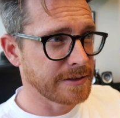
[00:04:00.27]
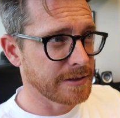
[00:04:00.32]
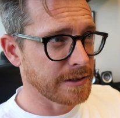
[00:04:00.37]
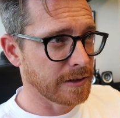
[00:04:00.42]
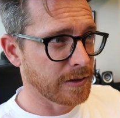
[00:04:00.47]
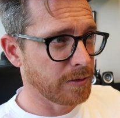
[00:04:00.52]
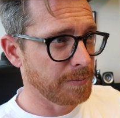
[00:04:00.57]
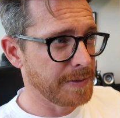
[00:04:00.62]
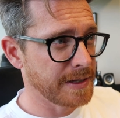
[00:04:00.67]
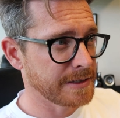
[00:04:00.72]
it's a
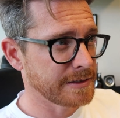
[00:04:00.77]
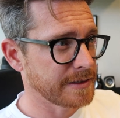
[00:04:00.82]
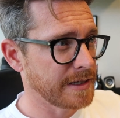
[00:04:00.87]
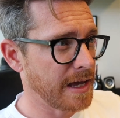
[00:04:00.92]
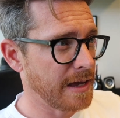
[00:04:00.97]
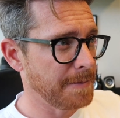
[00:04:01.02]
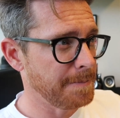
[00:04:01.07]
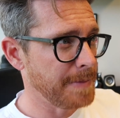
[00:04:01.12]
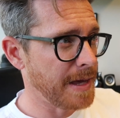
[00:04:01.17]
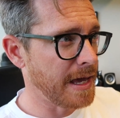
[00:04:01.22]
little mixed
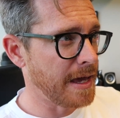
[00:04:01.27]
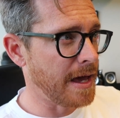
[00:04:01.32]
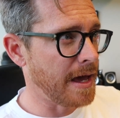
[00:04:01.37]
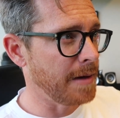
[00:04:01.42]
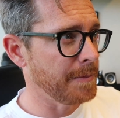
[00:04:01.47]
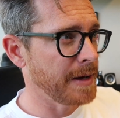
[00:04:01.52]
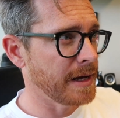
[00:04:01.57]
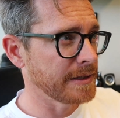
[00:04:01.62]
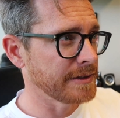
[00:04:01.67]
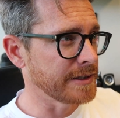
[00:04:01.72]
game
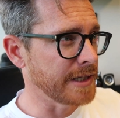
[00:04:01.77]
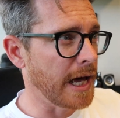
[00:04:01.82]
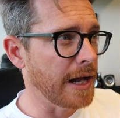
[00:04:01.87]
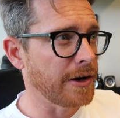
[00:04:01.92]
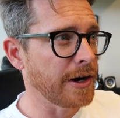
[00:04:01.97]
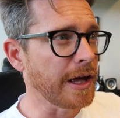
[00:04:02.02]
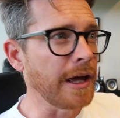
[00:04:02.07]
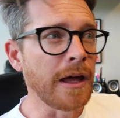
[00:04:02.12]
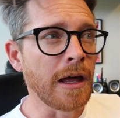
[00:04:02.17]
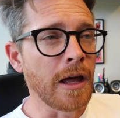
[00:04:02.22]
mayhem on
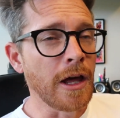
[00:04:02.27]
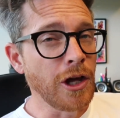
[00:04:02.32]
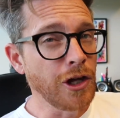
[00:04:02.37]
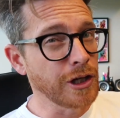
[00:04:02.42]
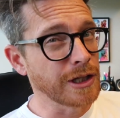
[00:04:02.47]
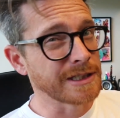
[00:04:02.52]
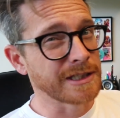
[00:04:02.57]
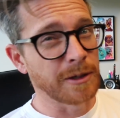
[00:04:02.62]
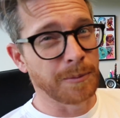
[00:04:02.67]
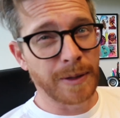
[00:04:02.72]
Saturday,
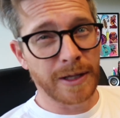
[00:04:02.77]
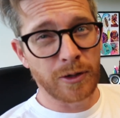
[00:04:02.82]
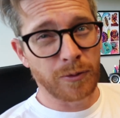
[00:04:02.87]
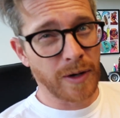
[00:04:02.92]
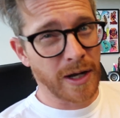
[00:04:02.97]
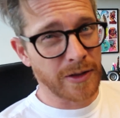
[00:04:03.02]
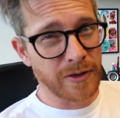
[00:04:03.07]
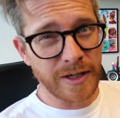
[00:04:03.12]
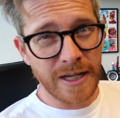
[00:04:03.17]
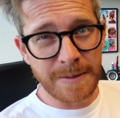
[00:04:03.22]
you can still play the
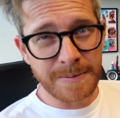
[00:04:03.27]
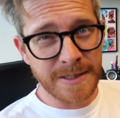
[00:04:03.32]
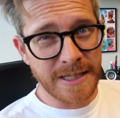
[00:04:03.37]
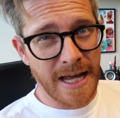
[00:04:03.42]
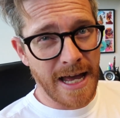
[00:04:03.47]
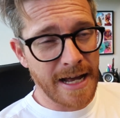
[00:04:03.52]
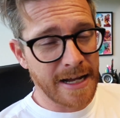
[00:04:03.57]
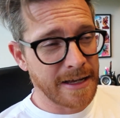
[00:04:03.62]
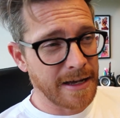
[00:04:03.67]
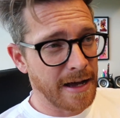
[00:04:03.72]
regular deep
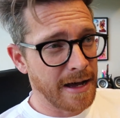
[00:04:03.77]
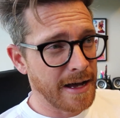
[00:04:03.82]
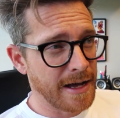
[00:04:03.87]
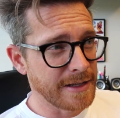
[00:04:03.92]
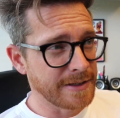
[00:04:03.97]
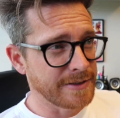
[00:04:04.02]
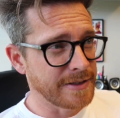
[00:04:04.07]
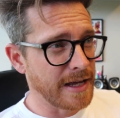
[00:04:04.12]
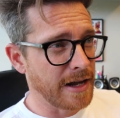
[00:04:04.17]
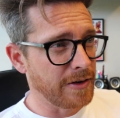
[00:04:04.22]
stack
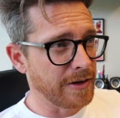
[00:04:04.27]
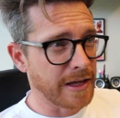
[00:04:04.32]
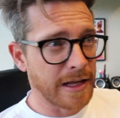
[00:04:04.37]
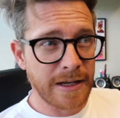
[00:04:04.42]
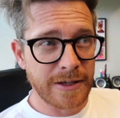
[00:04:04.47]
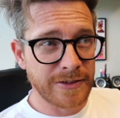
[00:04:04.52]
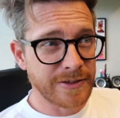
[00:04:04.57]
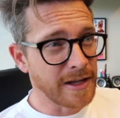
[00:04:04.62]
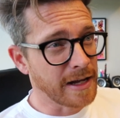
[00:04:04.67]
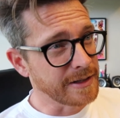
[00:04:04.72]
on Saturday.
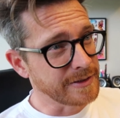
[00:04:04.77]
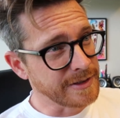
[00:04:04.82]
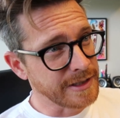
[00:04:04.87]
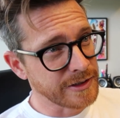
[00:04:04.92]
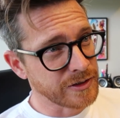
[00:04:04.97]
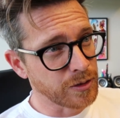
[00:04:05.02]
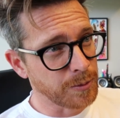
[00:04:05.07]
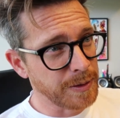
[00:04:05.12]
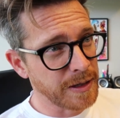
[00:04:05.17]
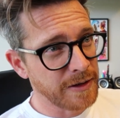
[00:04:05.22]
It is not a
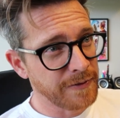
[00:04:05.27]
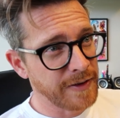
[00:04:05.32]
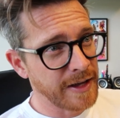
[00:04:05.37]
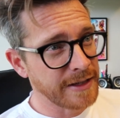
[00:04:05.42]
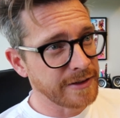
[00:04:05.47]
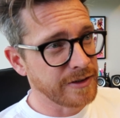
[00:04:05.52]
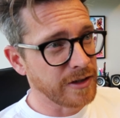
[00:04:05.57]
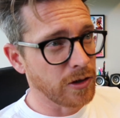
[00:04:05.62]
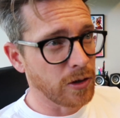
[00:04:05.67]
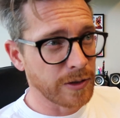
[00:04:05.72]
CSOP
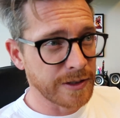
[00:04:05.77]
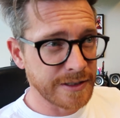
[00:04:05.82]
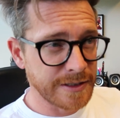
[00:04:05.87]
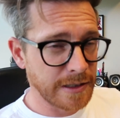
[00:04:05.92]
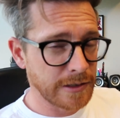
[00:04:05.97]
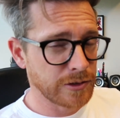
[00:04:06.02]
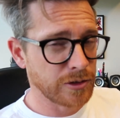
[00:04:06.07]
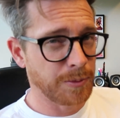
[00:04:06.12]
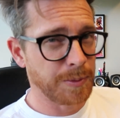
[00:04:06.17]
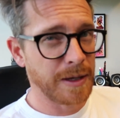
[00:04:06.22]
event. The only
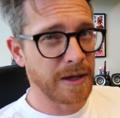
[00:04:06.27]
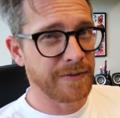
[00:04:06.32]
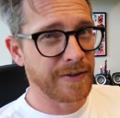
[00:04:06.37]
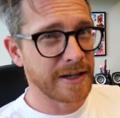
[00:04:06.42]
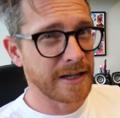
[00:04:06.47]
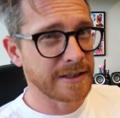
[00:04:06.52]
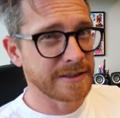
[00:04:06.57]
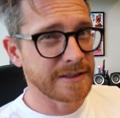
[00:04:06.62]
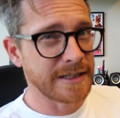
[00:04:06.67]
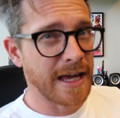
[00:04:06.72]
CSOP
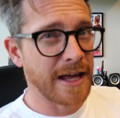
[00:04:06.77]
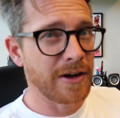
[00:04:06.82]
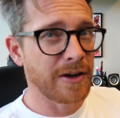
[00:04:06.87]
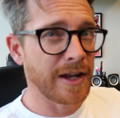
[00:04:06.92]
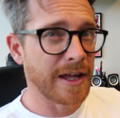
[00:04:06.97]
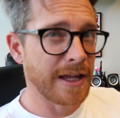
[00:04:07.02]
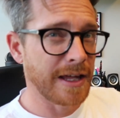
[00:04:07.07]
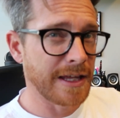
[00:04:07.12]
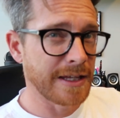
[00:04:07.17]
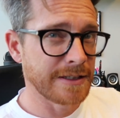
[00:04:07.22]
event on
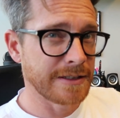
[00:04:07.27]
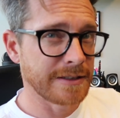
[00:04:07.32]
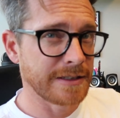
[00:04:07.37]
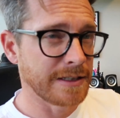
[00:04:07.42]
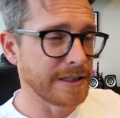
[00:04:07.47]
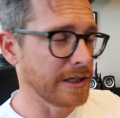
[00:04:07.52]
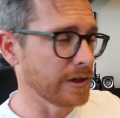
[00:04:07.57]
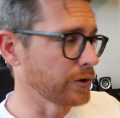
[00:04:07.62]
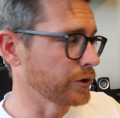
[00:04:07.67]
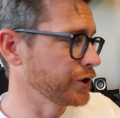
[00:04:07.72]
Saturday is
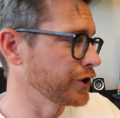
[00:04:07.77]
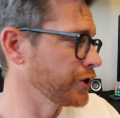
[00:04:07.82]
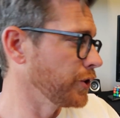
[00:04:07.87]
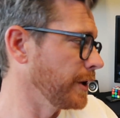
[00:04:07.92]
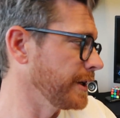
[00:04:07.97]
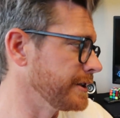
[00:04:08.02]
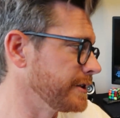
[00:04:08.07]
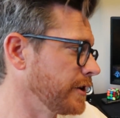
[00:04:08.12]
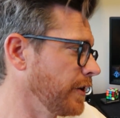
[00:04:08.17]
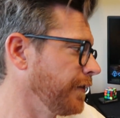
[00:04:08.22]
the Dealer's
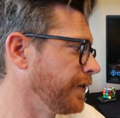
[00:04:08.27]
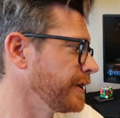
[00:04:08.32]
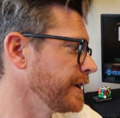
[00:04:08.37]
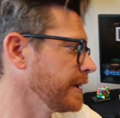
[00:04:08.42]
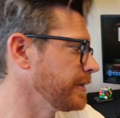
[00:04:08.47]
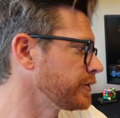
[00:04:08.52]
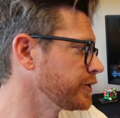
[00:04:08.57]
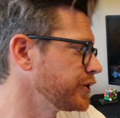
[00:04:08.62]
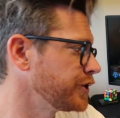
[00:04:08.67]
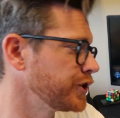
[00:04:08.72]
Choice. So for
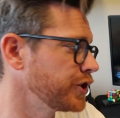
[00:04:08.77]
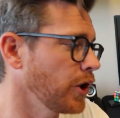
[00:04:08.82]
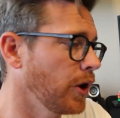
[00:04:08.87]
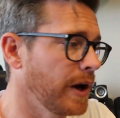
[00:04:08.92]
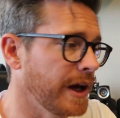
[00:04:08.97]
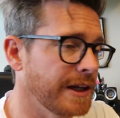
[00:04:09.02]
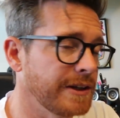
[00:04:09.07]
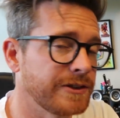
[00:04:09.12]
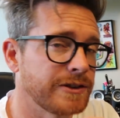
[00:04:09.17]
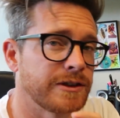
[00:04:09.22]
Dealer's
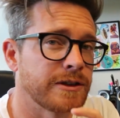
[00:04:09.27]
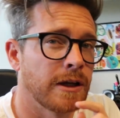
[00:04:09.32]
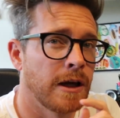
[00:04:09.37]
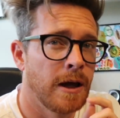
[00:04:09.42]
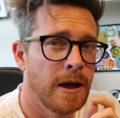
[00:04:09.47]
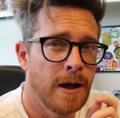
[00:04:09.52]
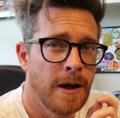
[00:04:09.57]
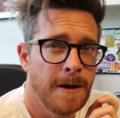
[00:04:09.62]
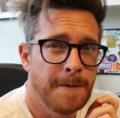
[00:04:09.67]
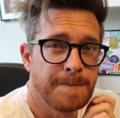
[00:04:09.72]
Choice,
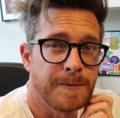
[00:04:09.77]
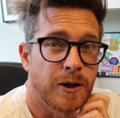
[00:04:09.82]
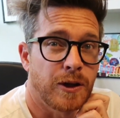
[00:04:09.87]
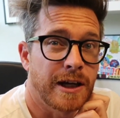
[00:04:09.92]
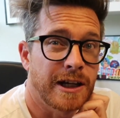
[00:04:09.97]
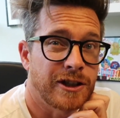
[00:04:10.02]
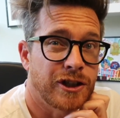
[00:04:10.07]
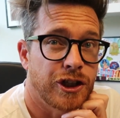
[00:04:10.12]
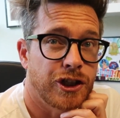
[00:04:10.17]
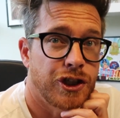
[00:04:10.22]
you
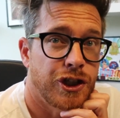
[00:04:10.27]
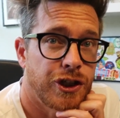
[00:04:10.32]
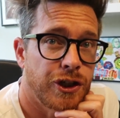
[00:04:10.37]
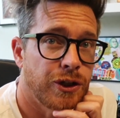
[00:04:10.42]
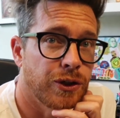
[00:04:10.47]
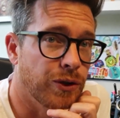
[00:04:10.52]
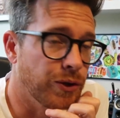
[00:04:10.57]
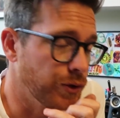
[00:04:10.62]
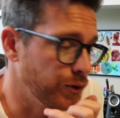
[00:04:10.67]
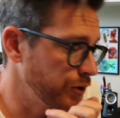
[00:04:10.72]
get to
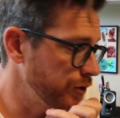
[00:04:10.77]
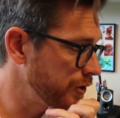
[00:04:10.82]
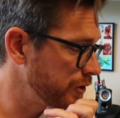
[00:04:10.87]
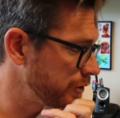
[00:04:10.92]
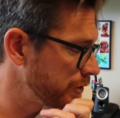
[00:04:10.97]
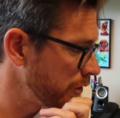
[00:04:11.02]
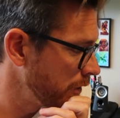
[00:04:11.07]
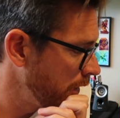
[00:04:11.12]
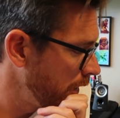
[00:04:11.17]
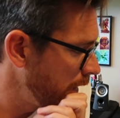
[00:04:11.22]

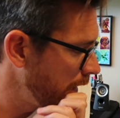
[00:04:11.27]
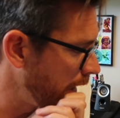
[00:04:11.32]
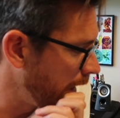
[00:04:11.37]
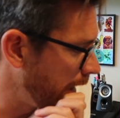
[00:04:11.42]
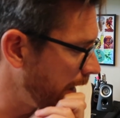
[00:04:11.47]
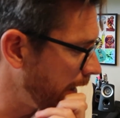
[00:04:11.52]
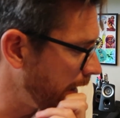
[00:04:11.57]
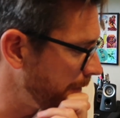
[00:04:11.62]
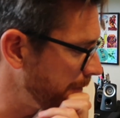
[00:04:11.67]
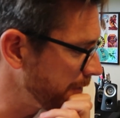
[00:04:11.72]
choose
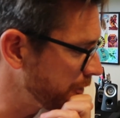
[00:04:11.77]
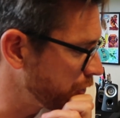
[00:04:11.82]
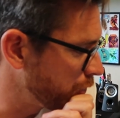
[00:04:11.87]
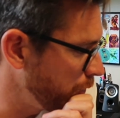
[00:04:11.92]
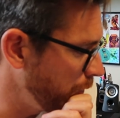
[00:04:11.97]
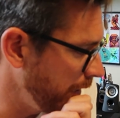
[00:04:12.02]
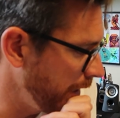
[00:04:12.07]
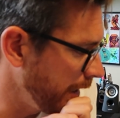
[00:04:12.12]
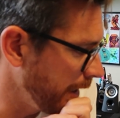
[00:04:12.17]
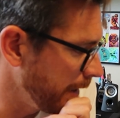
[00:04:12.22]

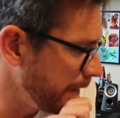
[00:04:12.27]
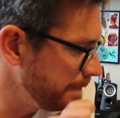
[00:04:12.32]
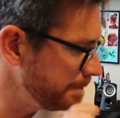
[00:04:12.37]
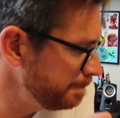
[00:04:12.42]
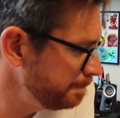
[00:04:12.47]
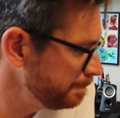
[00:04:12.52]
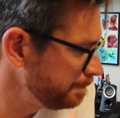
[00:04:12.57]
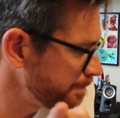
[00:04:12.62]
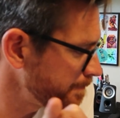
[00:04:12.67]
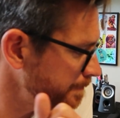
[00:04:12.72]

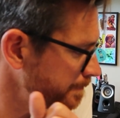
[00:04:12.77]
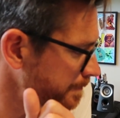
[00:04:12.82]
between